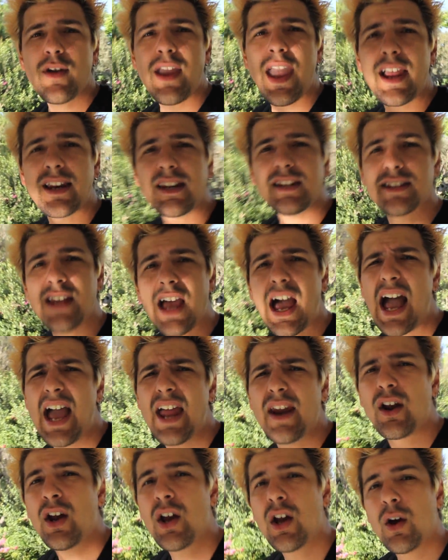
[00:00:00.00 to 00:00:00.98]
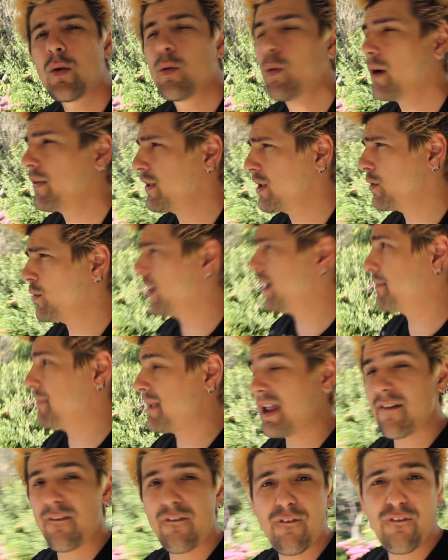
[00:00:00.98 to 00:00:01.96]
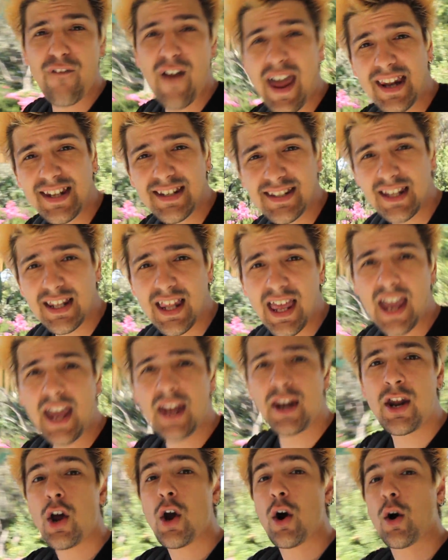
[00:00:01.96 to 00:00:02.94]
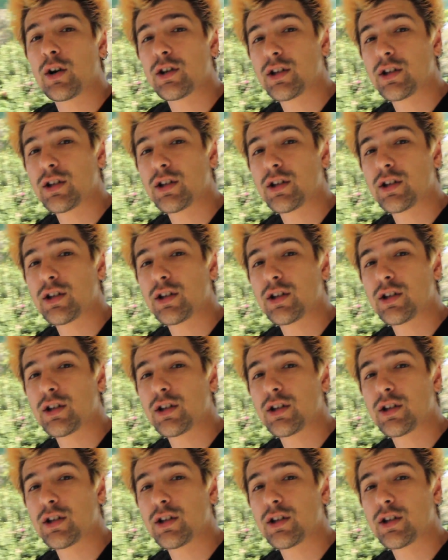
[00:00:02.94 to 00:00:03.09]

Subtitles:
can't decide whether you want to be in Fantasyland or